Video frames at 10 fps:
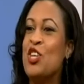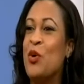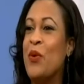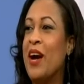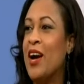
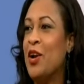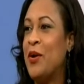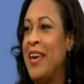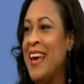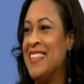So we are
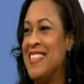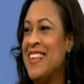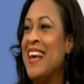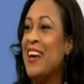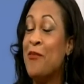
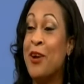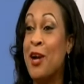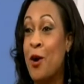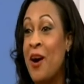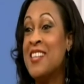located. We're now